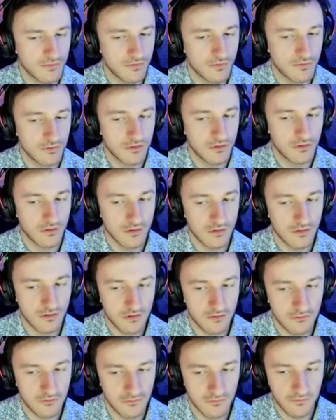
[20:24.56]
So
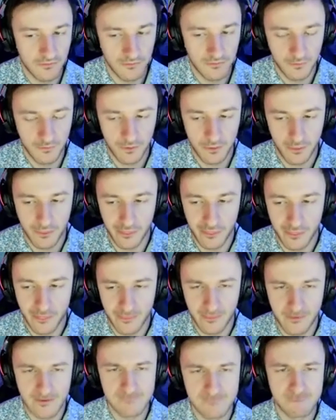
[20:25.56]
like
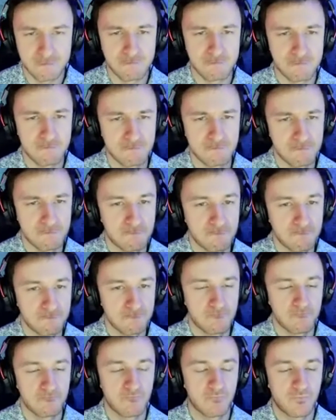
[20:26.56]
Rocket League, but
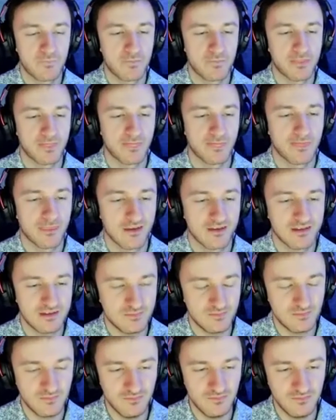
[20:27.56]
instead of the cars, they're
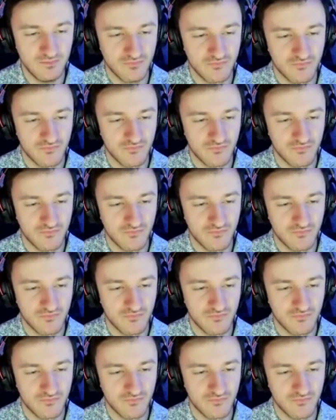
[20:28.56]
boats.